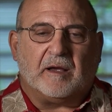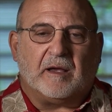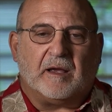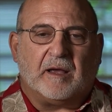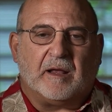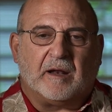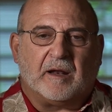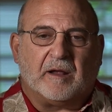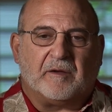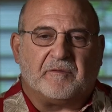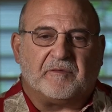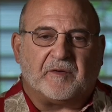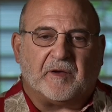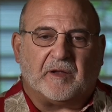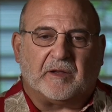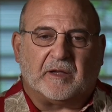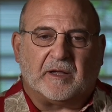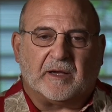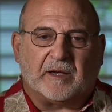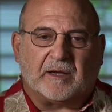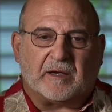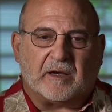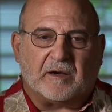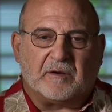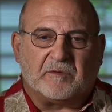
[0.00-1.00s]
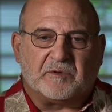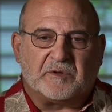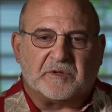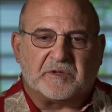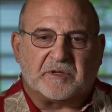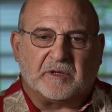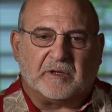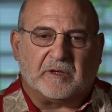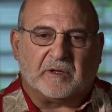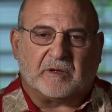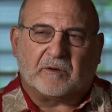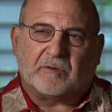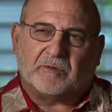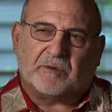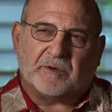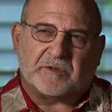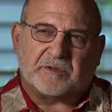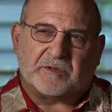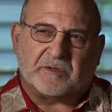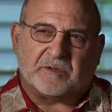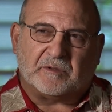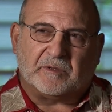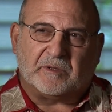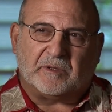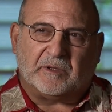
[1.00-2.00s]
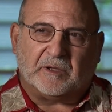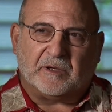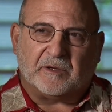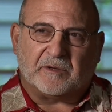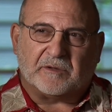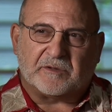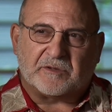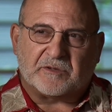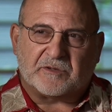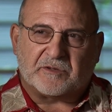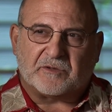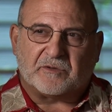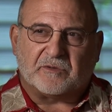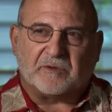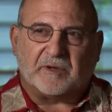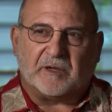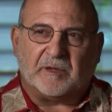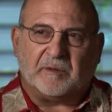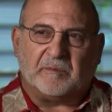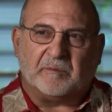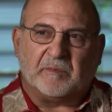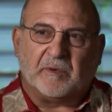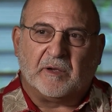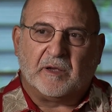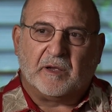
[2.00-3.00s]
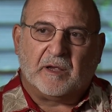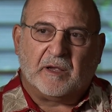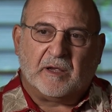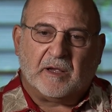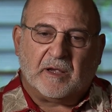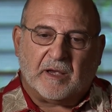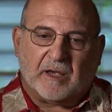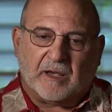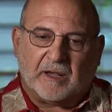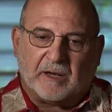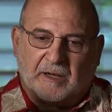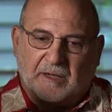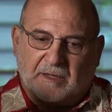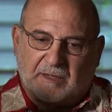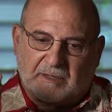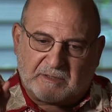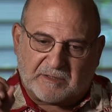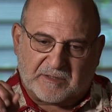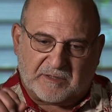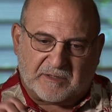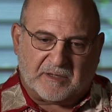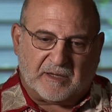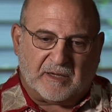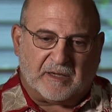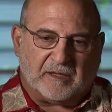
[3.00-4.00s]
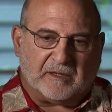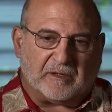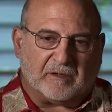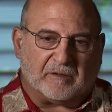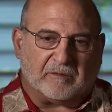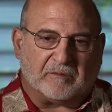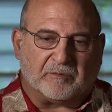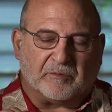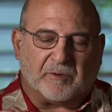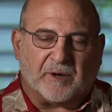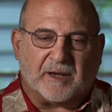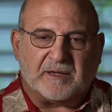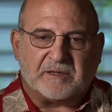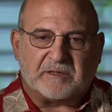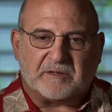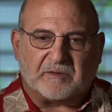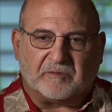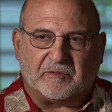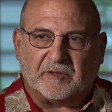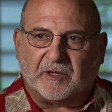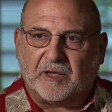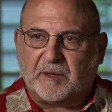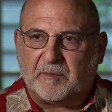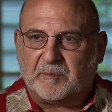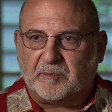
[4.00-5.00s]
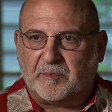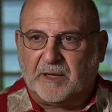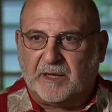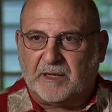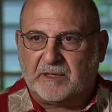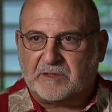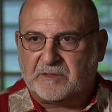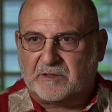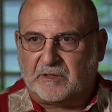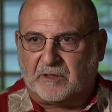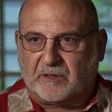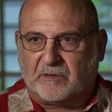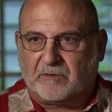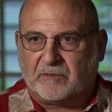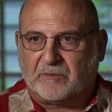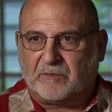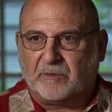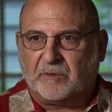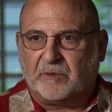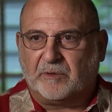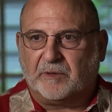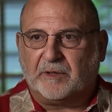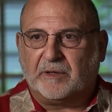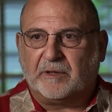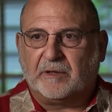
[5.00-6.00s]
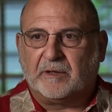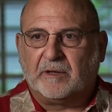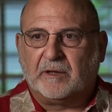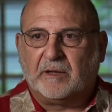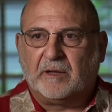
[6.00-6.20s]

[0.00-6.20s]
I felt like I was in a crystal clear stream, and I could see the rays of light passing through it,